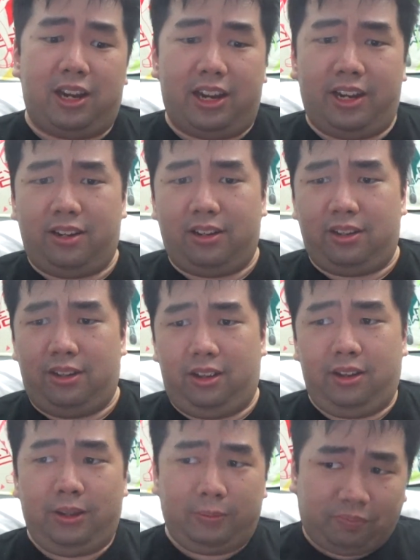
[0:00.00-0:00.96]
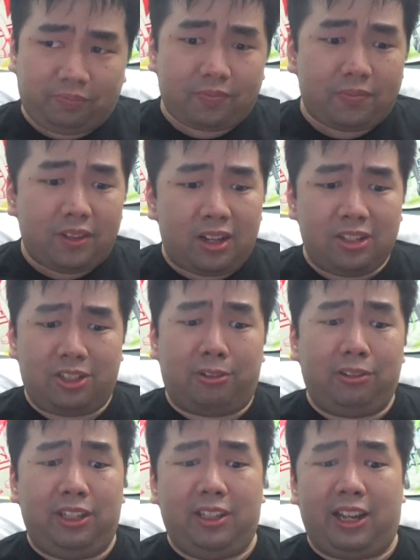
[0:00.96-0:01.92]
kind, the
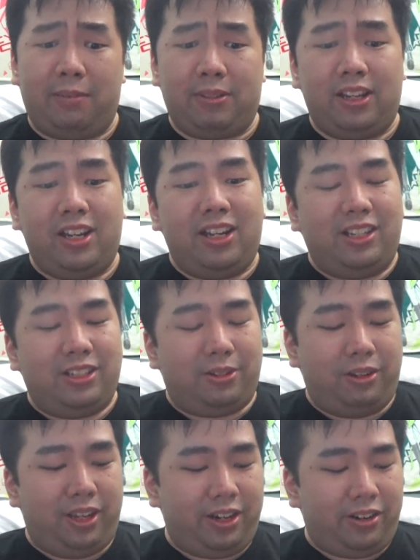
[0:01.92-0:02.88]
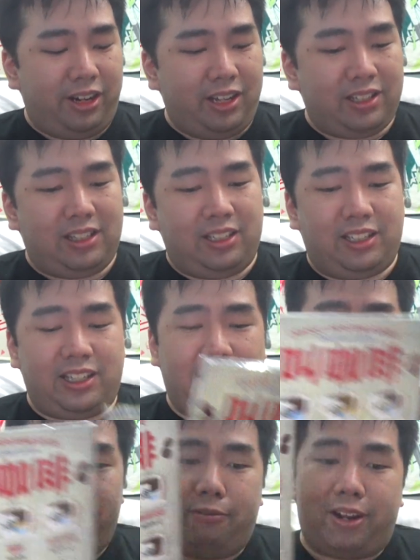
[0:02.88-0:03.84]
salty types. So here is the
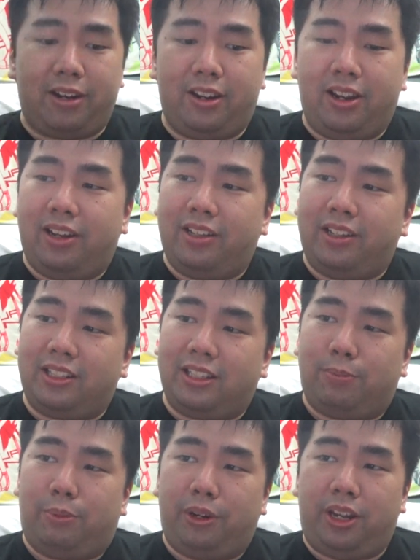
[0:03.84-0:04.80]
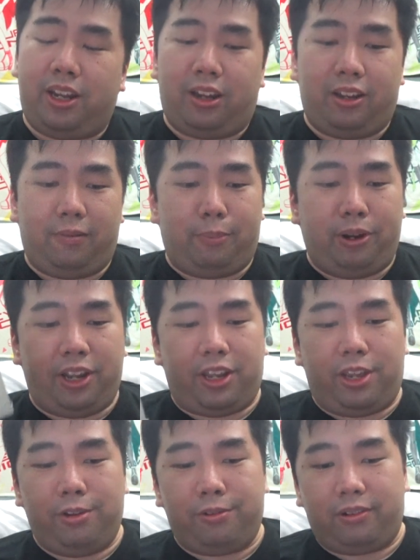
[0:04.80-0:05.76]
second one. This is pretty pretty
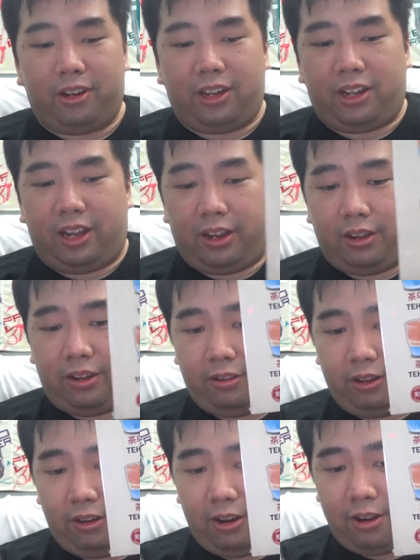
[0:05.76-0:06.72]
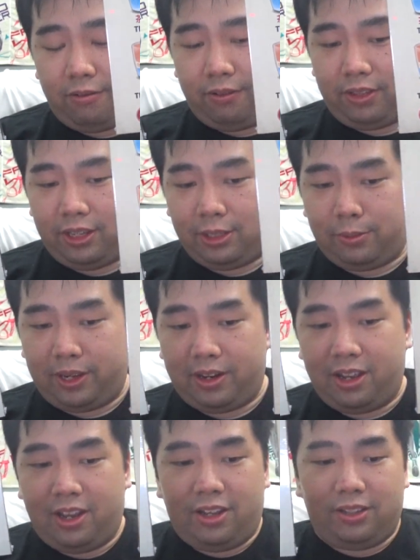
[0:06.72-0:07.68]
cute, uh, along with this
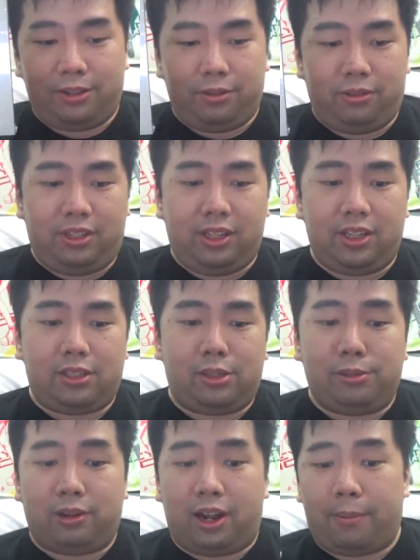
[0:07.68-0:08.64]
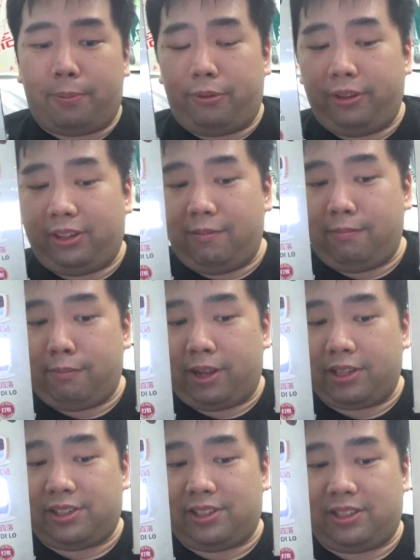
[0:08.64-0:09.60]
one. So these two are pretty
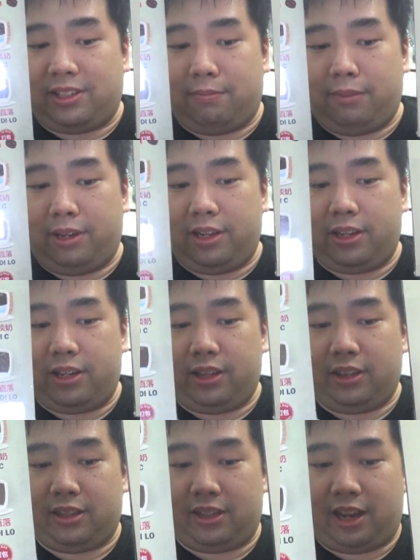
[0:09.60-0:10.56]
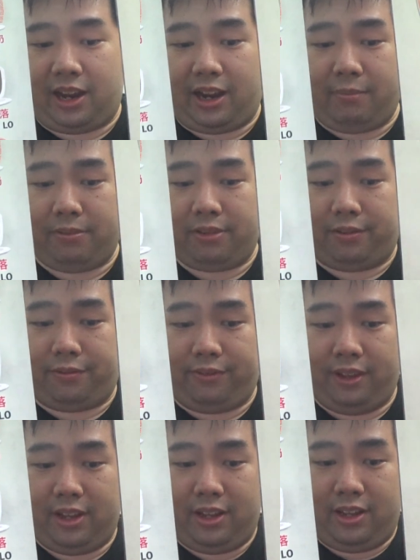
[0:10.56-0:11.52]
much similar in types
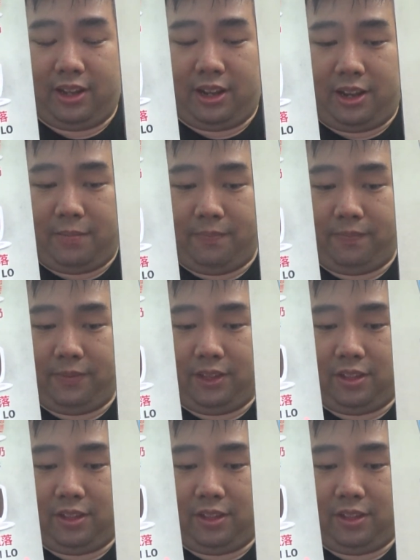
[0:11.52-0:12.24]
of um,